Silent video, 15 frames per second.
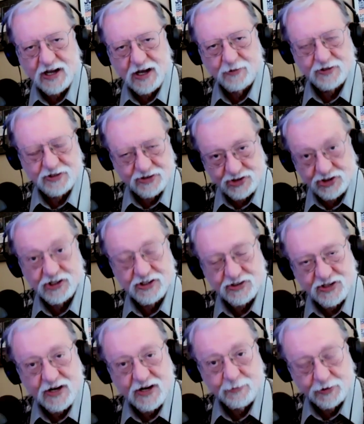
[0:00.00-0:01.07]
Now it's a
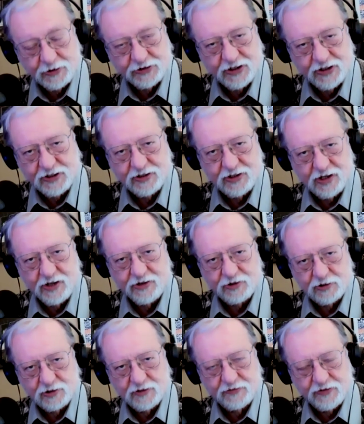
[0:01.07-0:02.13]
GSA building, and
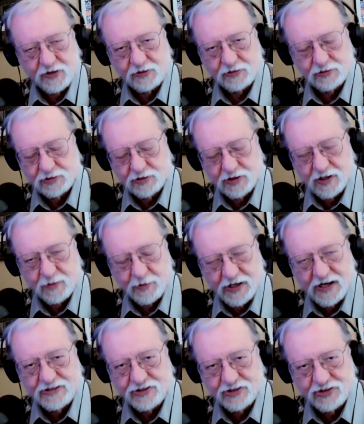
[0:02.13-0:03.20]
other federal
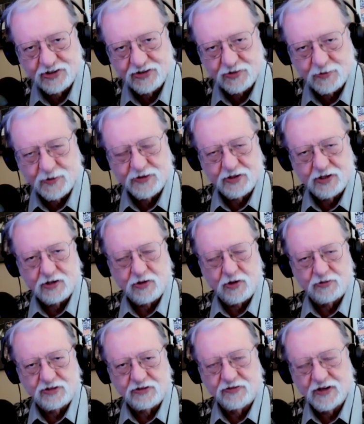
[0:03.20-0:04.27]
government agencies are in there,
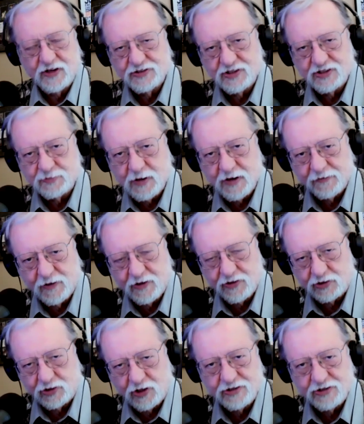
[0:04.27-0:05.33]
although defense is by
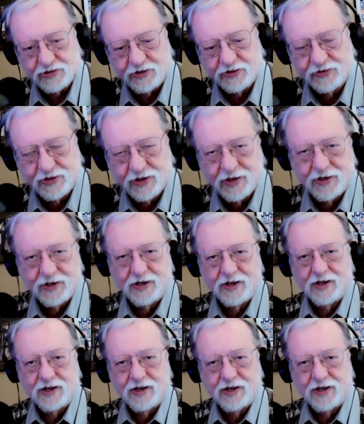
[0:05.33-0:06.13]
far the largest.